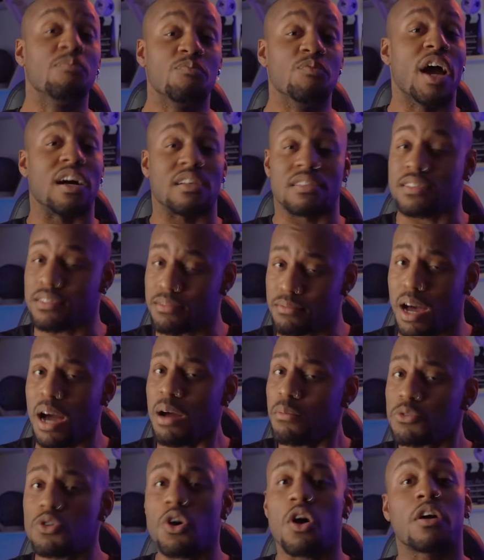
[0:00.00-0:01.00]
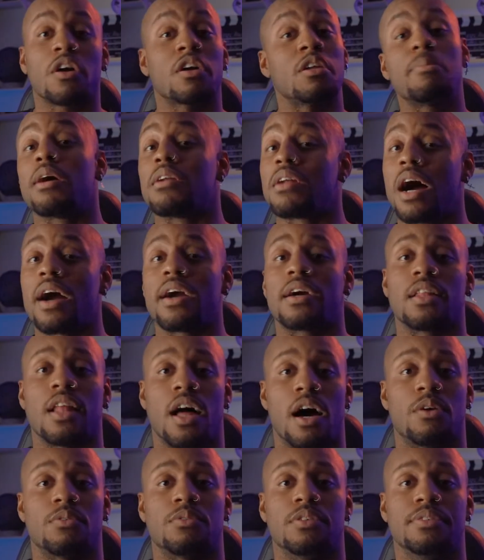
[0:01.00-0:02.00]
Yes, I'm talking about
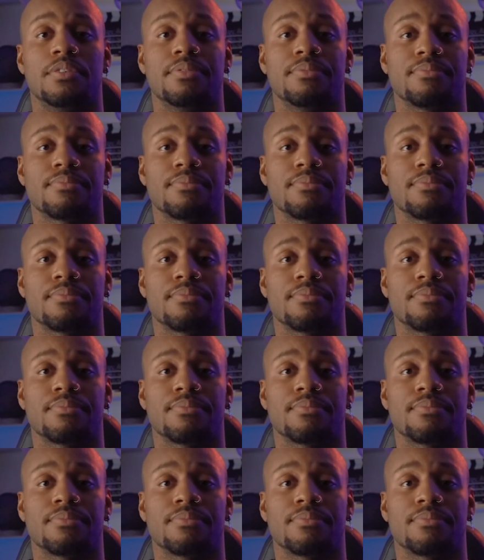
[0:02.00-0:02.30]
iCloud.